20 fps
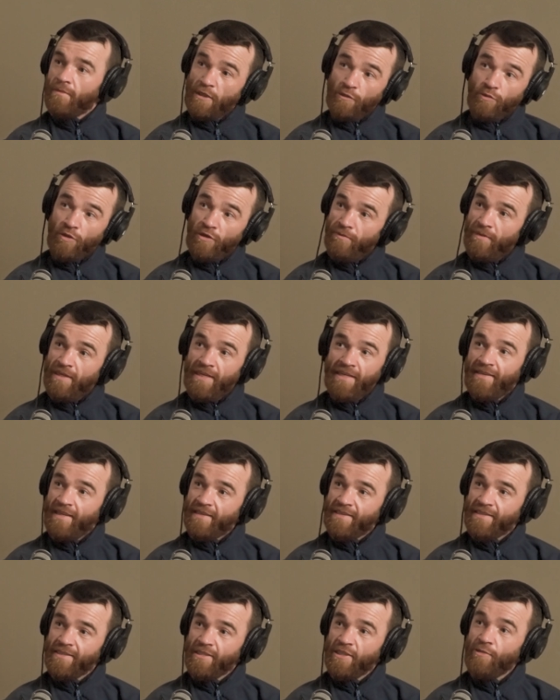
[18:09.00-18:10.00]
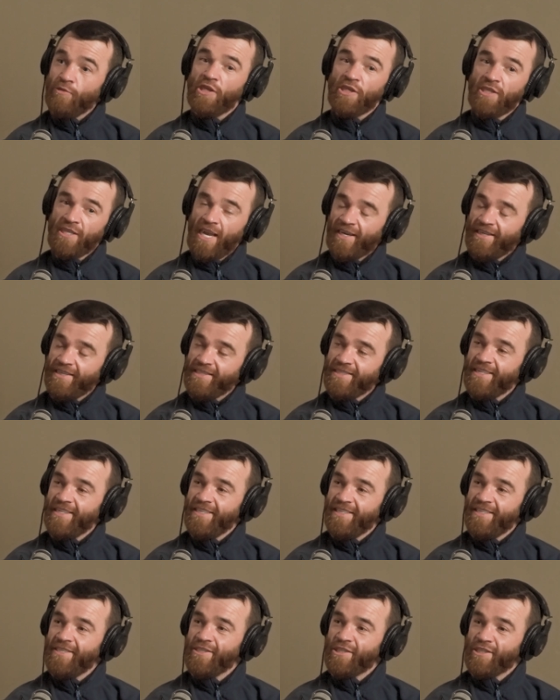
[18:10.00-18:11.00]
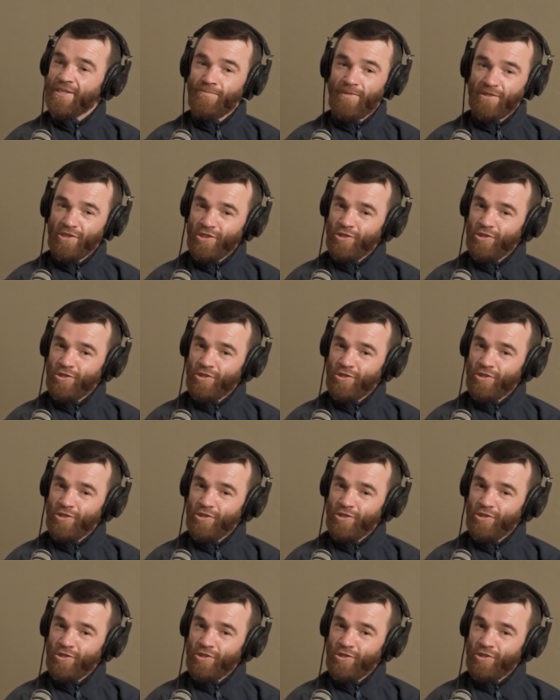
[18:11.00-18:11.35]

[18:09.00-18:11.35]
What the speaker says: That's what I mean, lad. She was the secretary in the gym. Like,